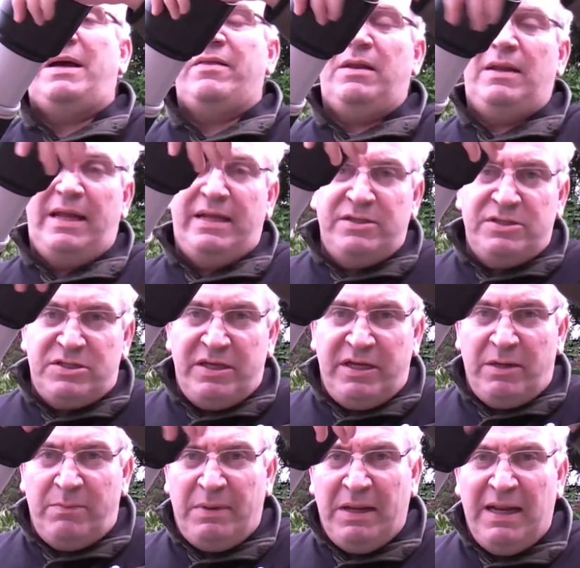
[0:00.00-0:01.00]
the lens seeing
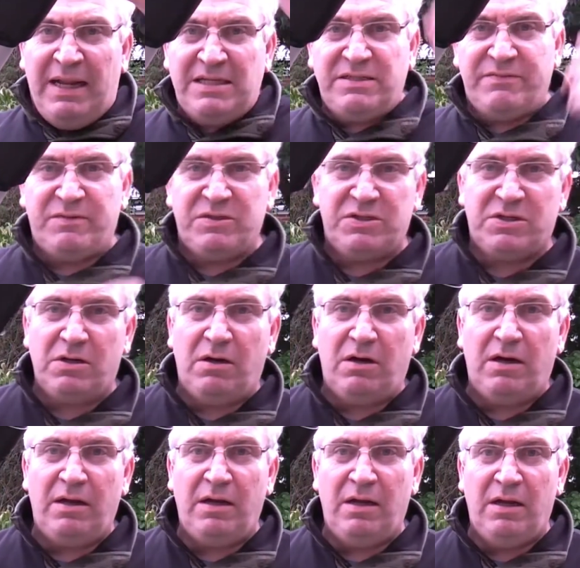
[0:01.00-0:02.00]
a bit less of the
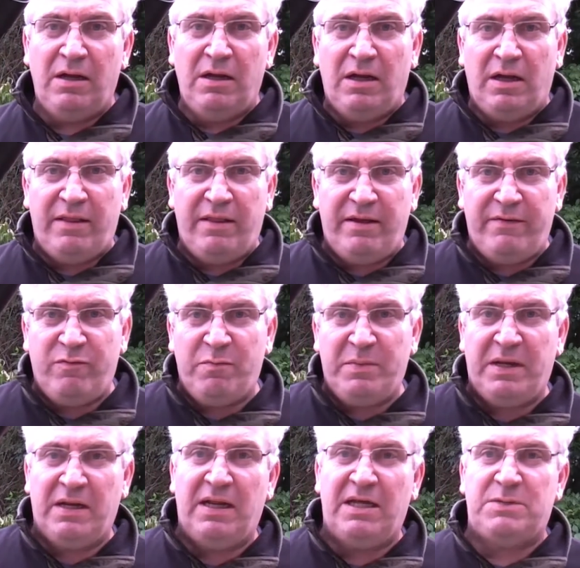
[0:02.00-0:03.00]
sky and therefore
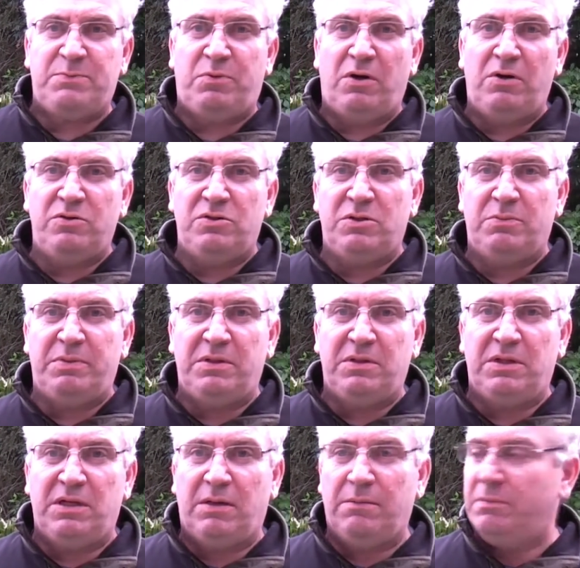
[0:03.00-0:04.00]
being less prone to
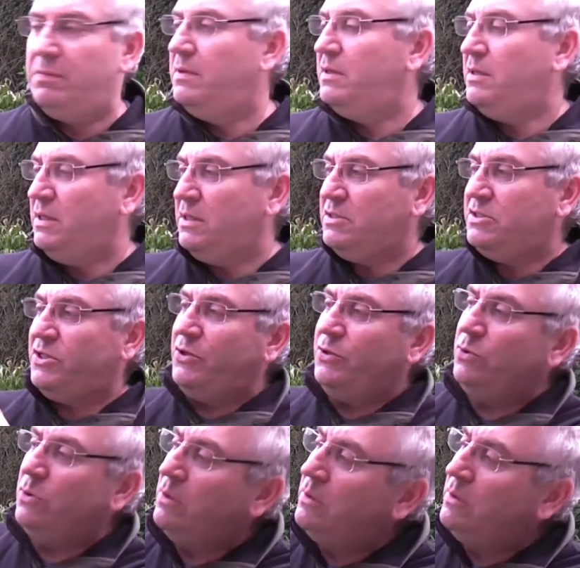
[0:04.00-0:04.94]
building up dew.